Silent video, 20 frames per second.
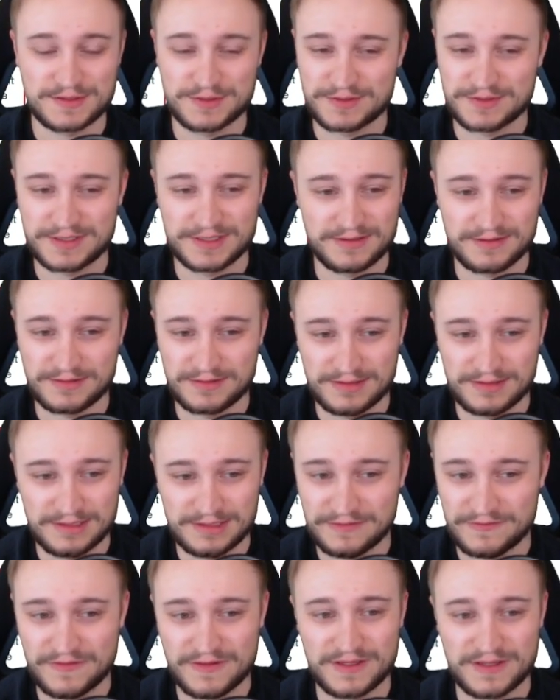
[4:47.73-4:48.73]
You can
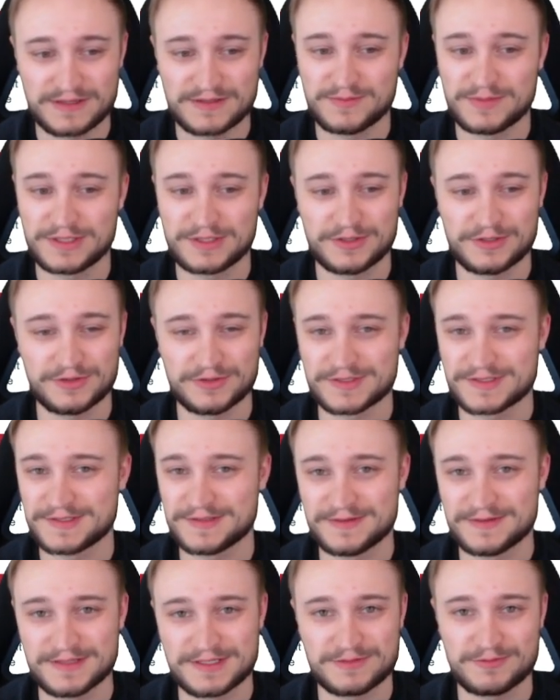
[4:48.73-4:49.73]
leave that, because
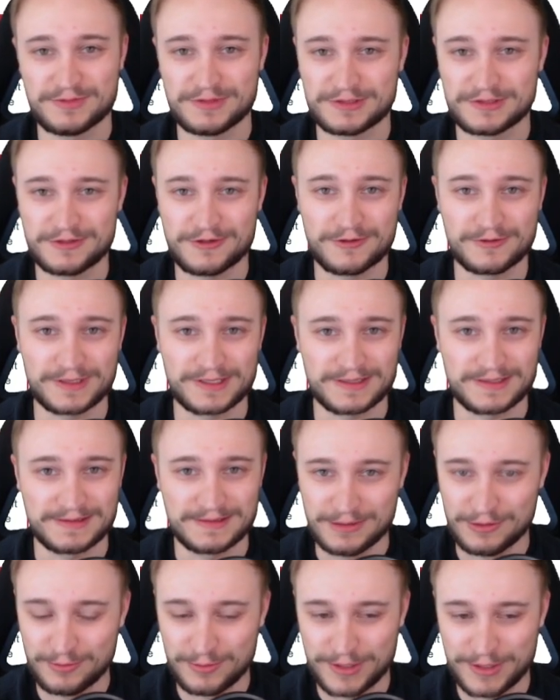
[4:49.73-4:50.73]
this will target
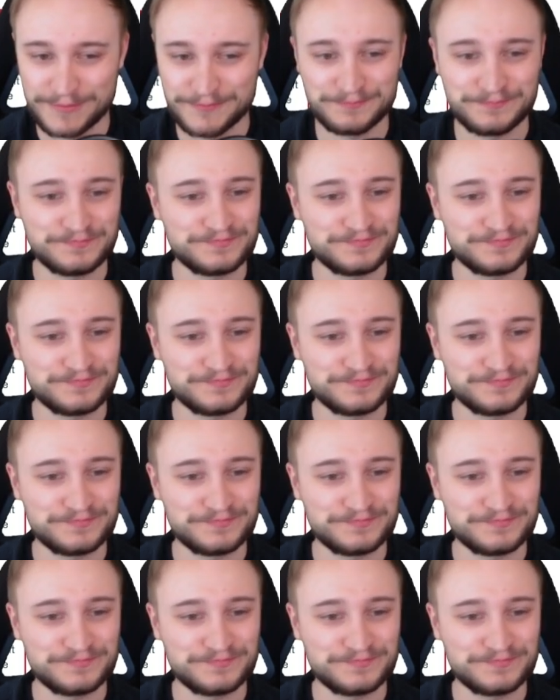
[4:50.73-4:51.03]
no one.